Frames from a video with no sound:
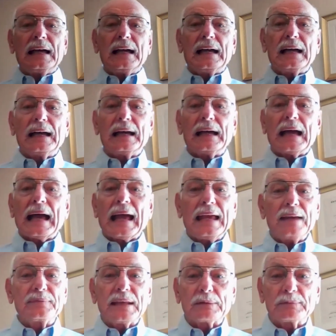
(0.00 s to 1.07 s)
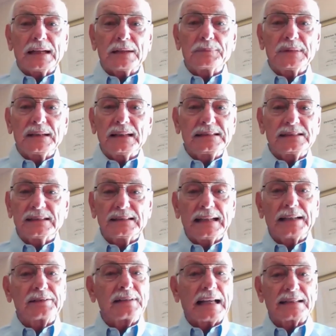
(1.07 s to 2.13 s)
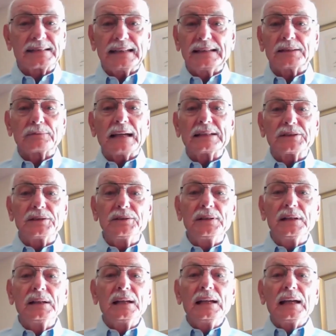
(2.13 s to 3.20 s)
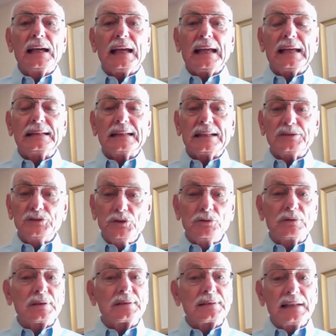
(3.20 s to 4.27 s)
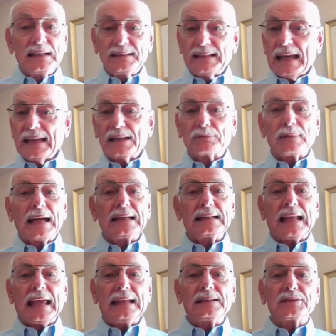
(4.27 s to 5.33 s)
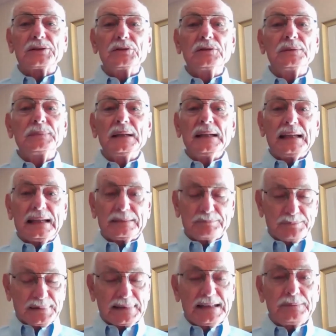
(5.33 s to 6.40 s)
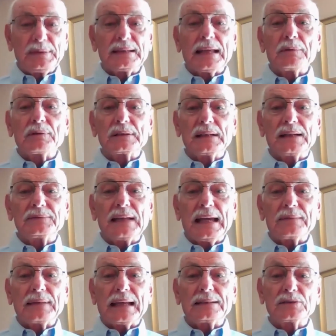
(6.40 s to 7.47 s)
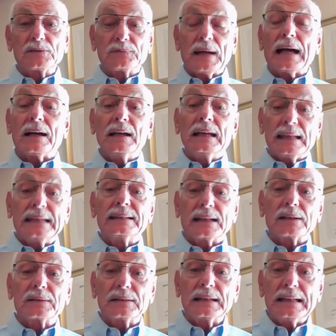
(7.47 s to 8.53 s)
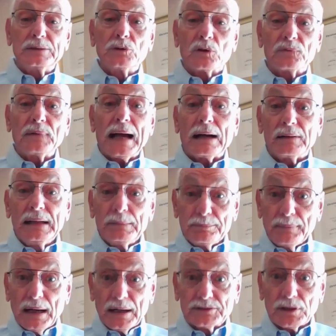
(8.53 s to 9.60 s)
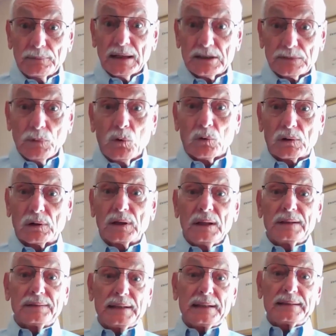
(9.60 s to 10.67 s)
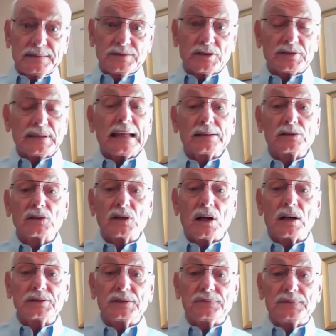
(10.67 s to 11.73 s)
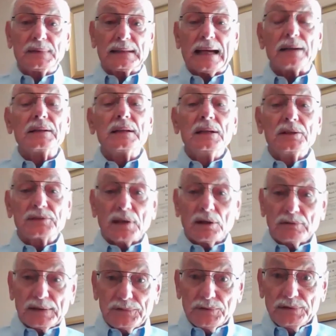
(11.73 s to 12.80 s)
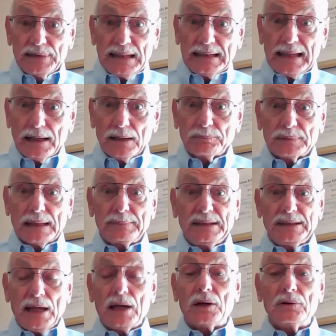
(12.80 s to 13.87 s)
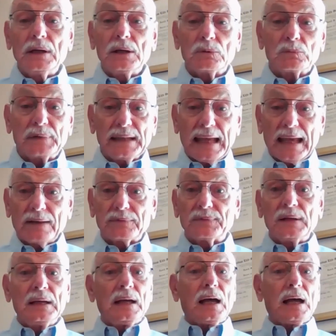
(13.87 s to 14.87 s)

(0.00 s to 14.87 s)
uh, I have that recommendation letter, and I send it right to you, and then you can take it right and hand it to them. And believe me, they would love to have that in your file, in their in your file, but so much more than just that little card you fill out. So if you need help, let me know. We have